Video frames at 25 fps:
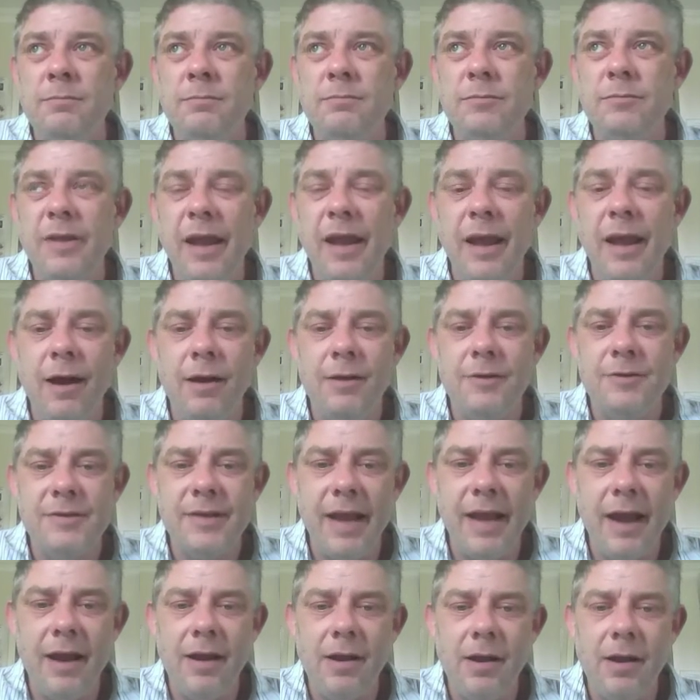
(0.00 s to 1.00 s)
yeah, I was
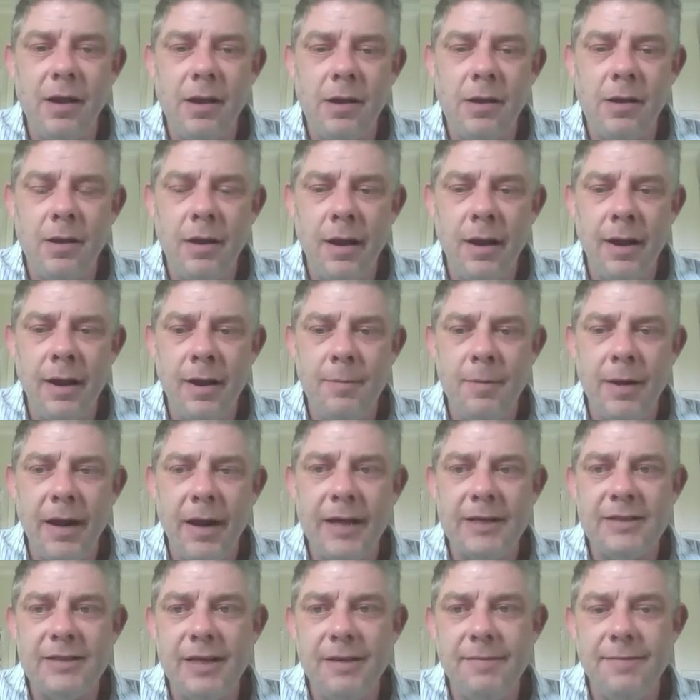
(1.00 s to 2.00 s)
scattered, and I
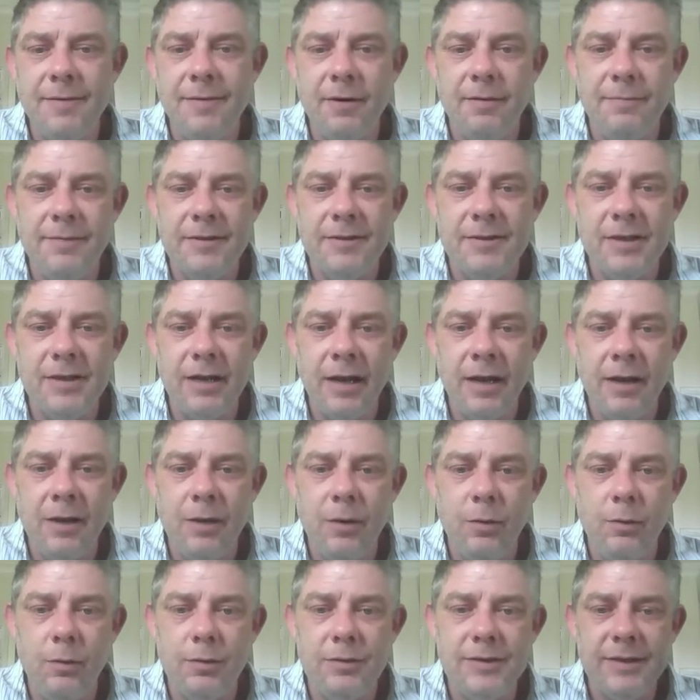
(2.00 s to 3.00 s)
actually felt physically
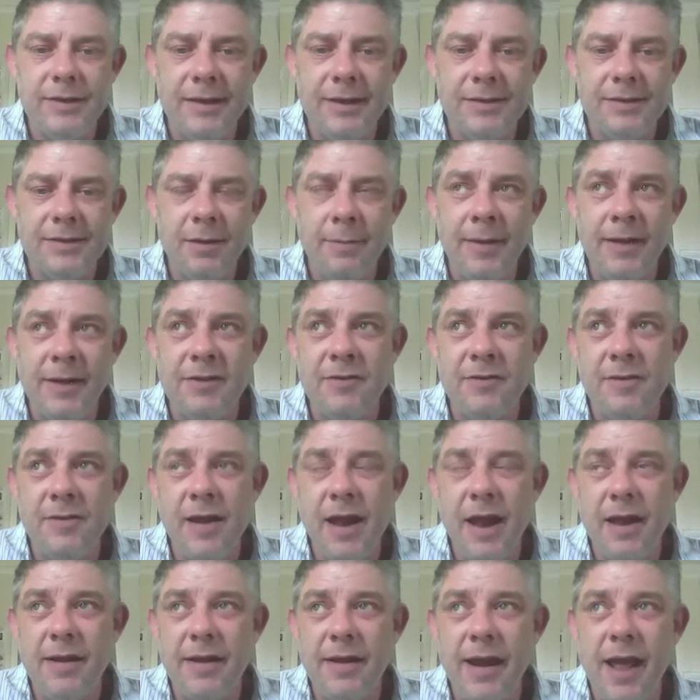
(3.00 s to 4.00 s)
nauseous. I mentioned
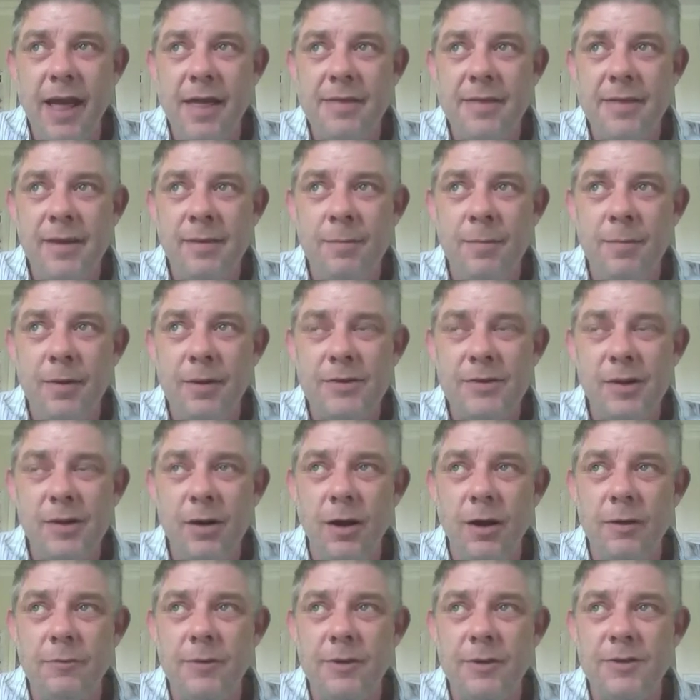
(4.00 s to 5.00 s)
that to Kathy, my
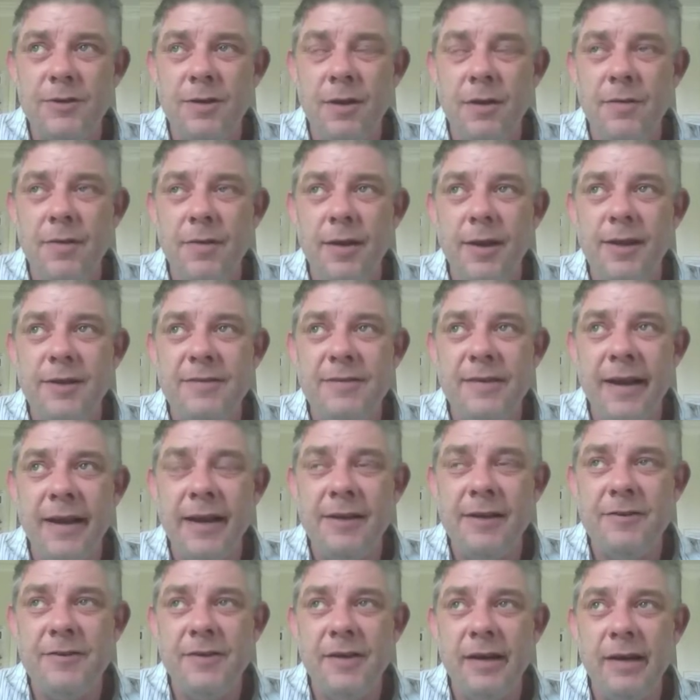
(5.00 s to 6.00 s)
psychiatrist, on Thursday,
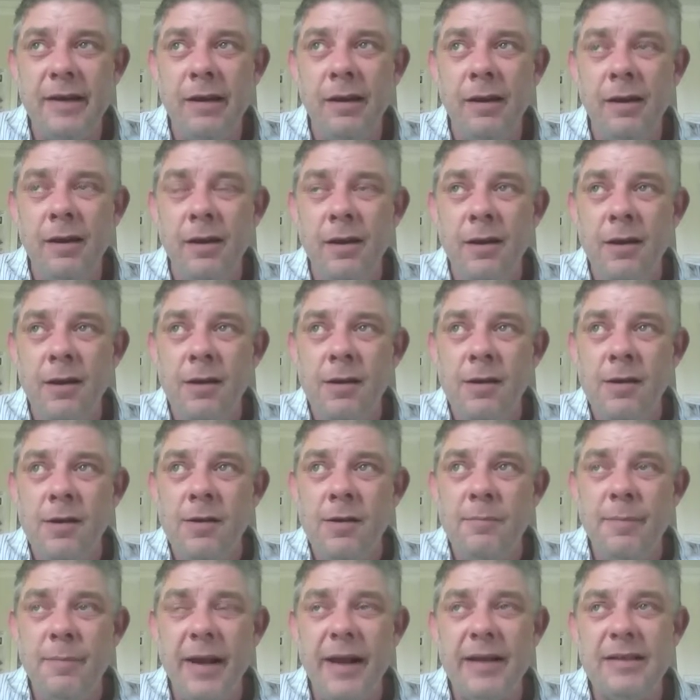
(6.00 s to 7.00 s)
and she
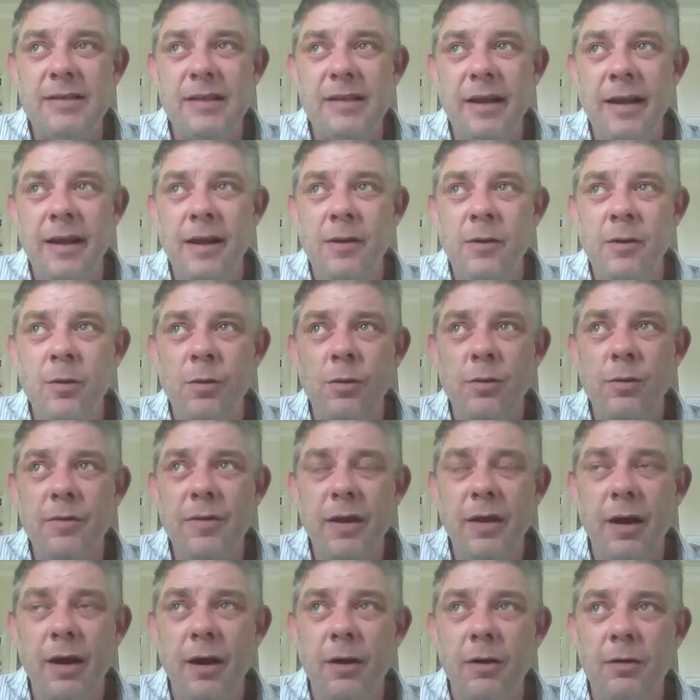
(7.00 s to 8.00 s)
basically ignored
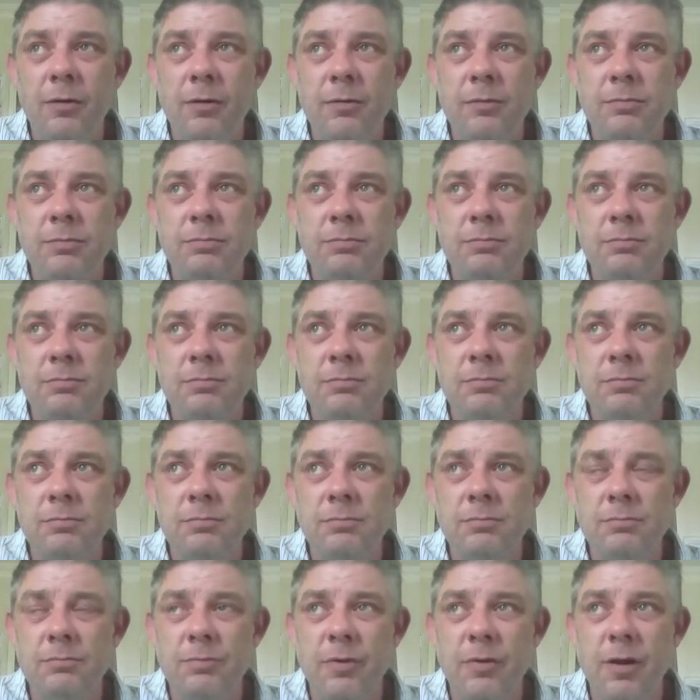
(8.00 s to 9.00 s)
the whole
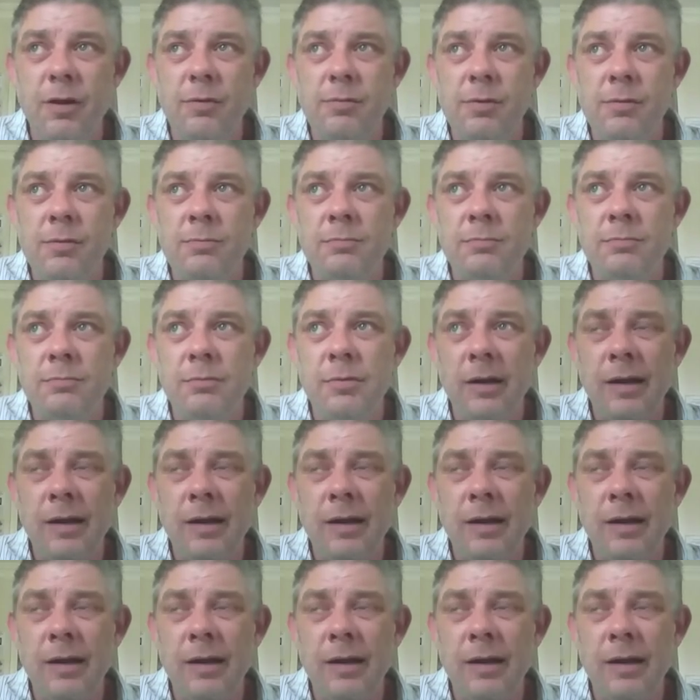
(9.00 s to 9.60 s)
problem.